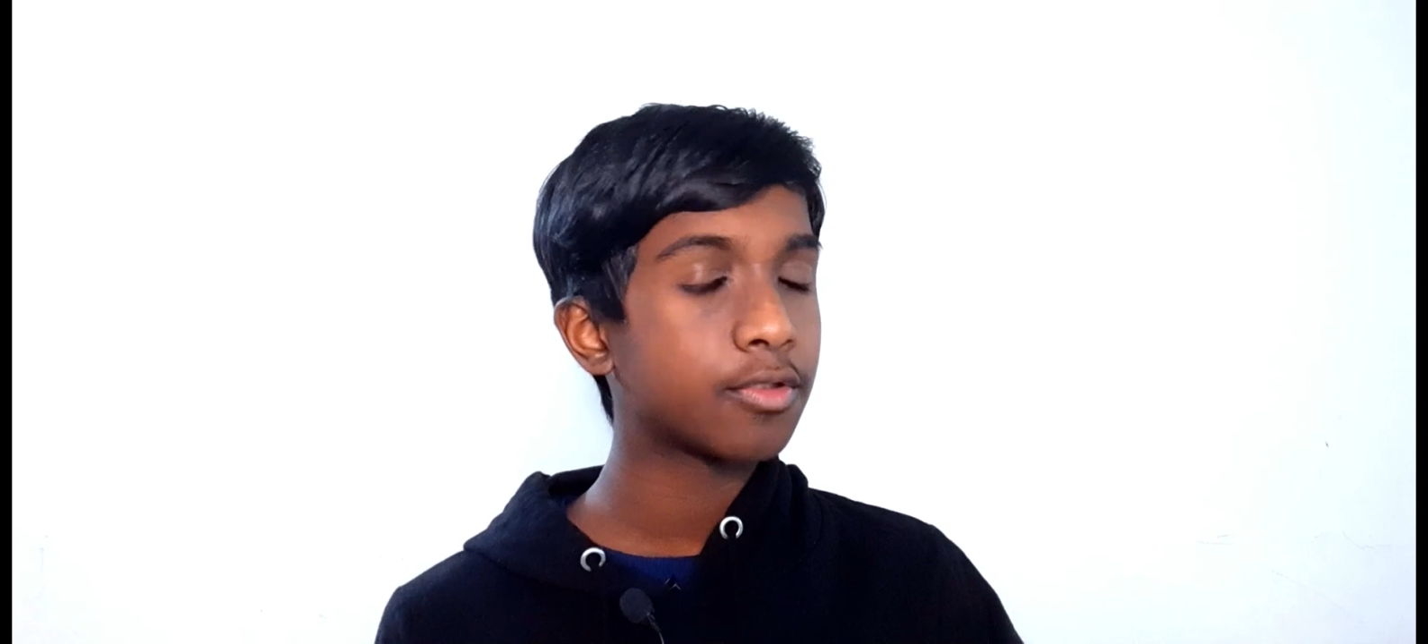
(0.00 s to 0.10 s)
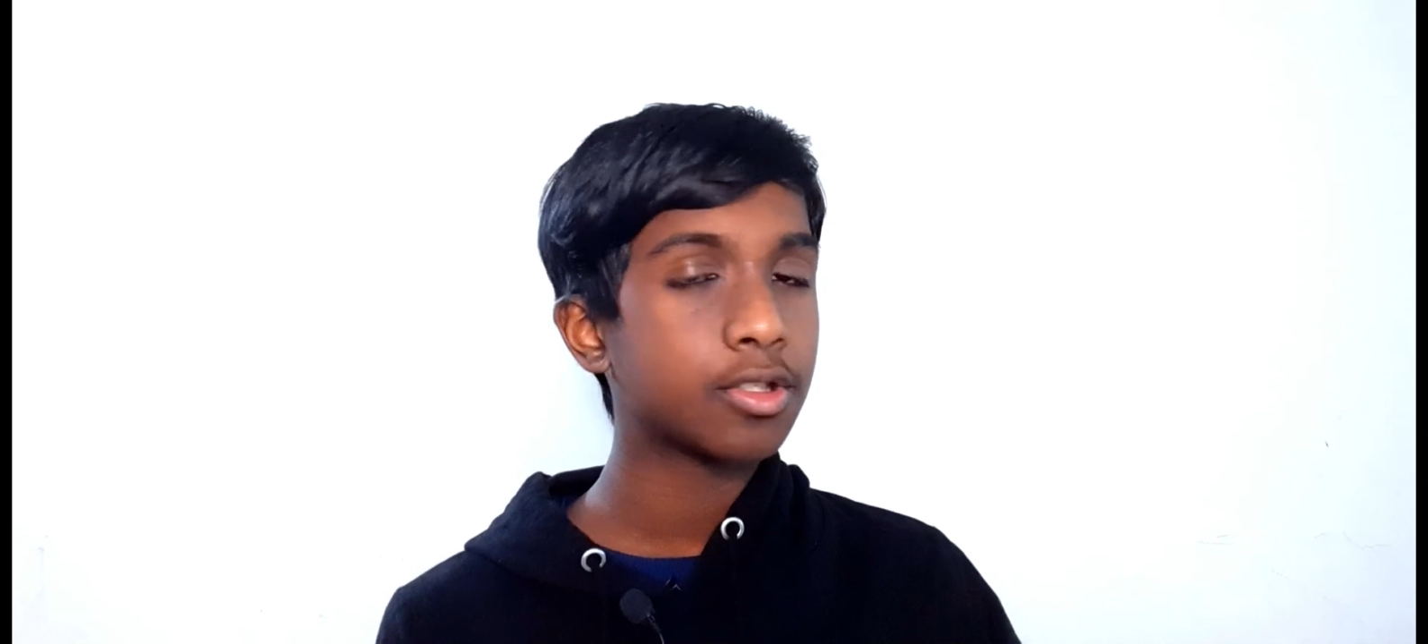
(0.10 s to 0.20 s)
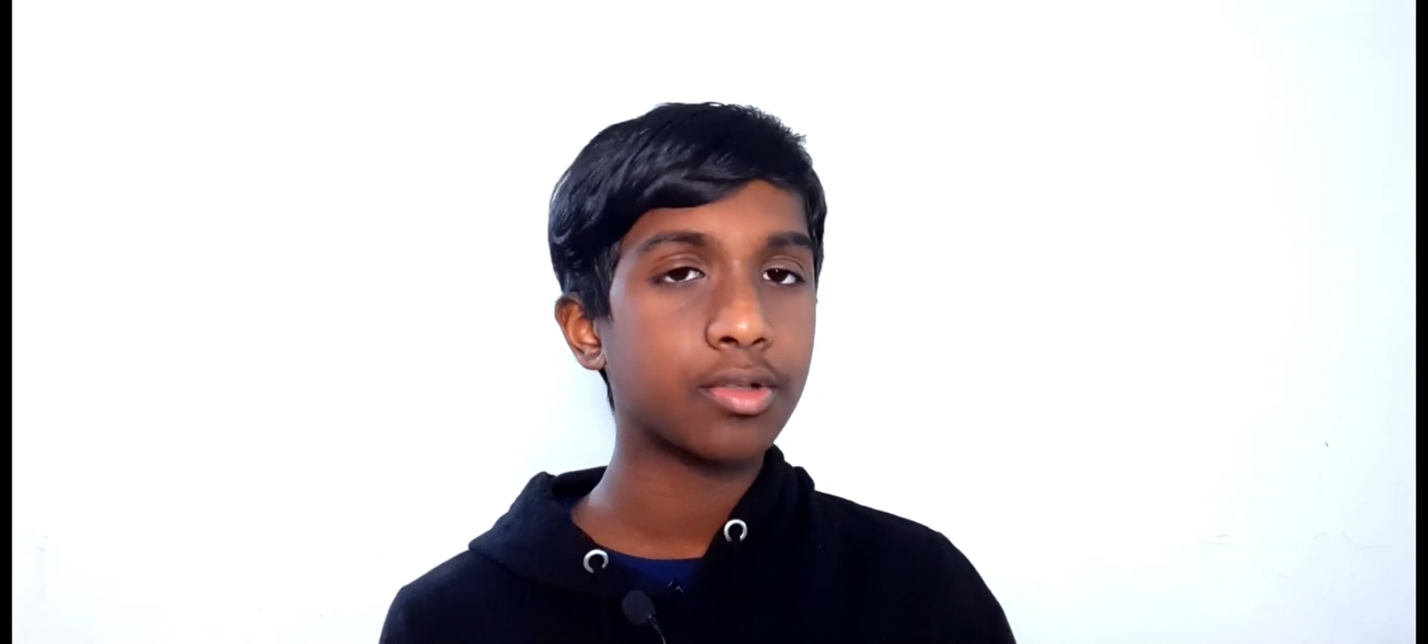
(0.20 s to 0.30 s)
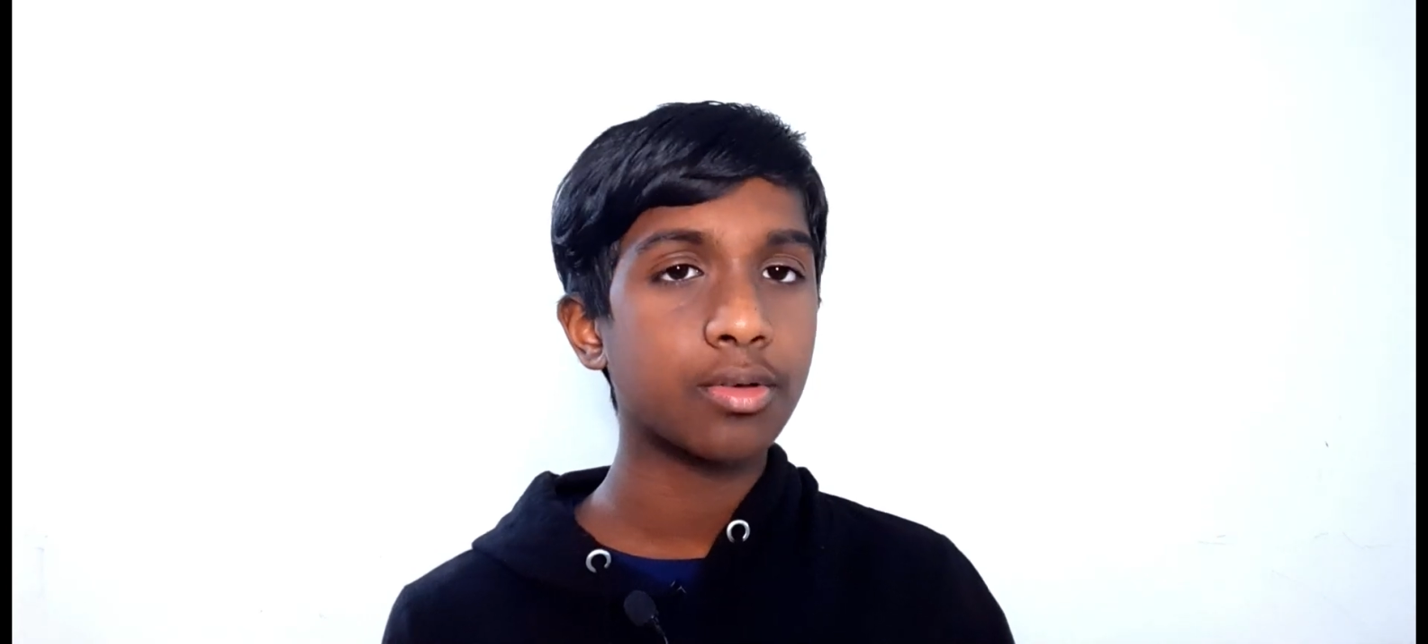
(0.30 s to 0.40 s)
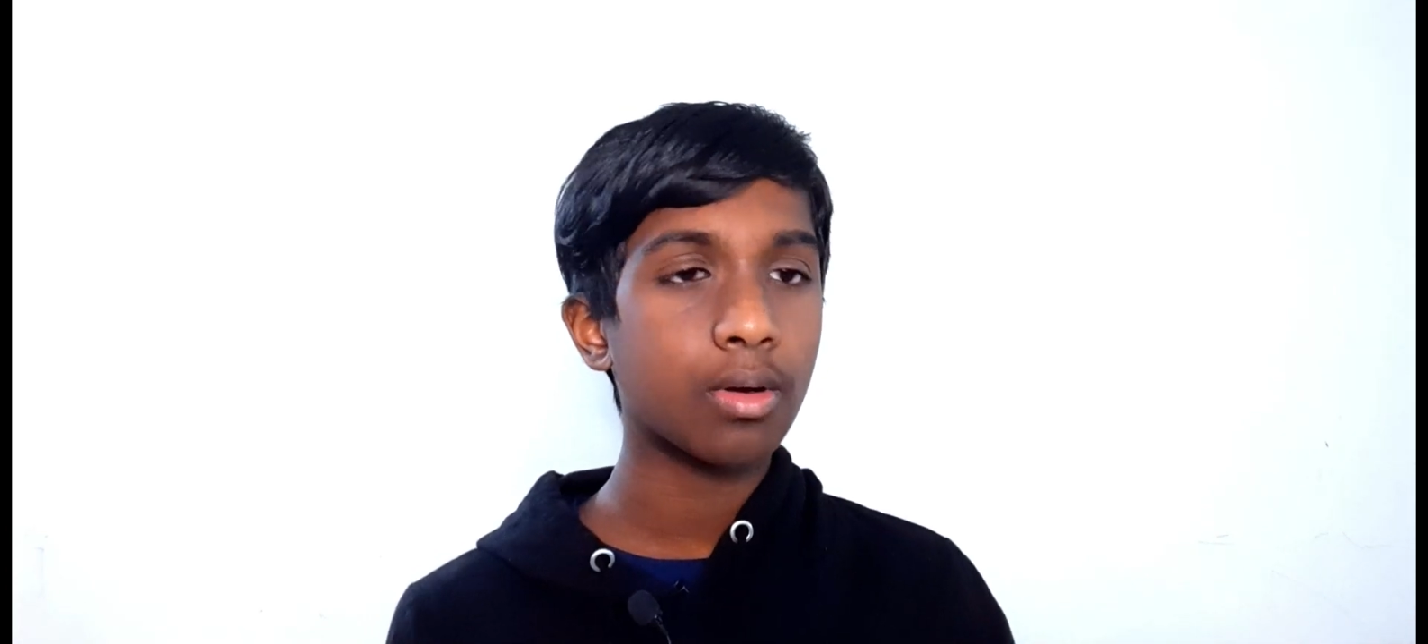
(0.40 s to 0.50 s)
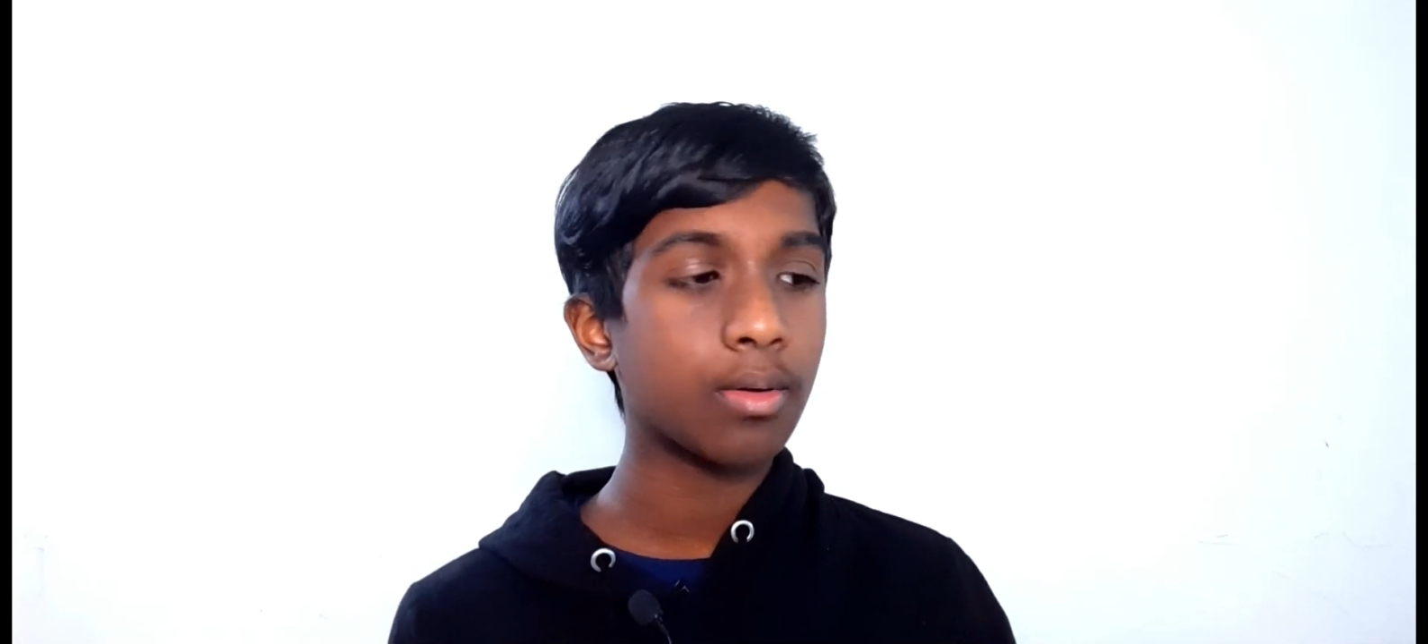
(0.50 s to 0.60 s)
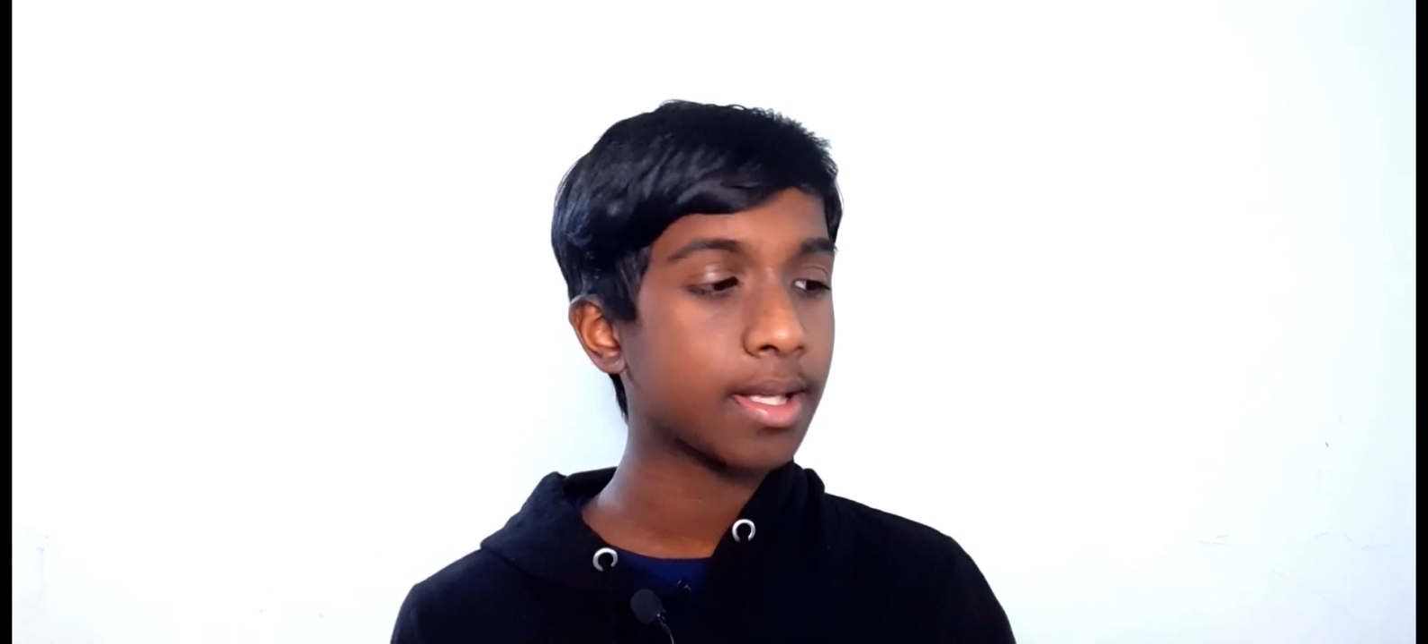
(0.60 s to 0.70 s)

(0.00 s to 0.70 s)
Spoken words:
The trough